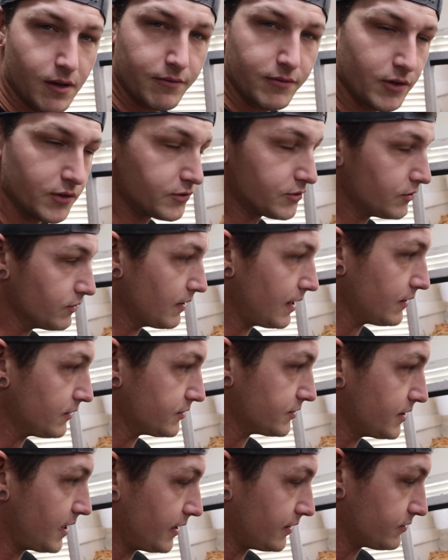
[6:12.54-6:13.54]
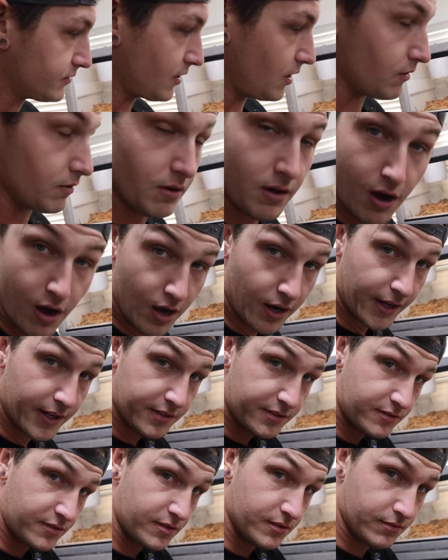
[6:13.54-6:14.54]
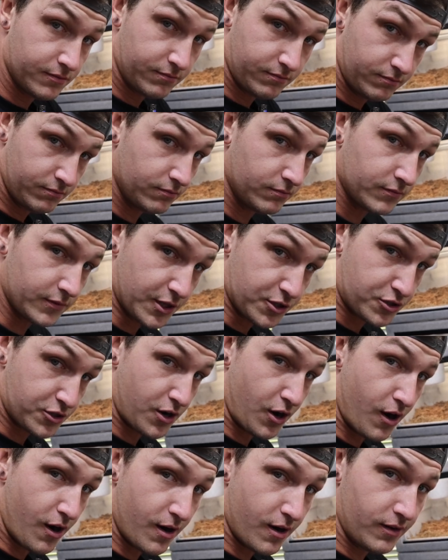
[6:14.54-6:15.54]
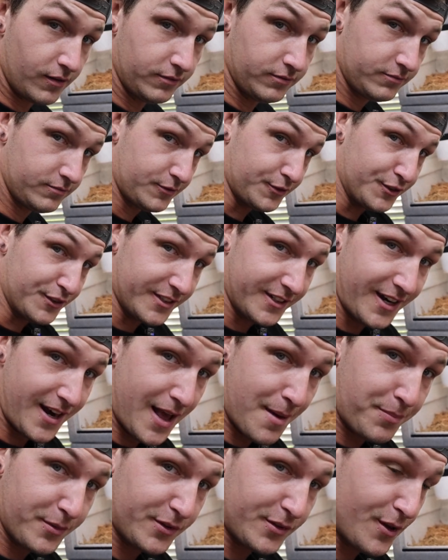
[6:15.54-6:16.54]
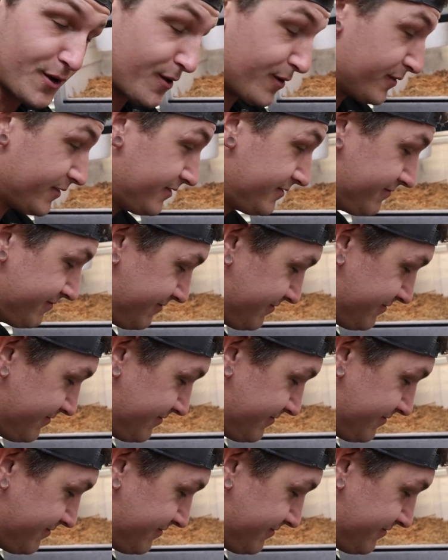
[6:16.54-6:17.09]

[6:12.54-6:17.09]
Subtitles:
love those 2 rattlesnakes. So August, there's your girl. She's in an episode.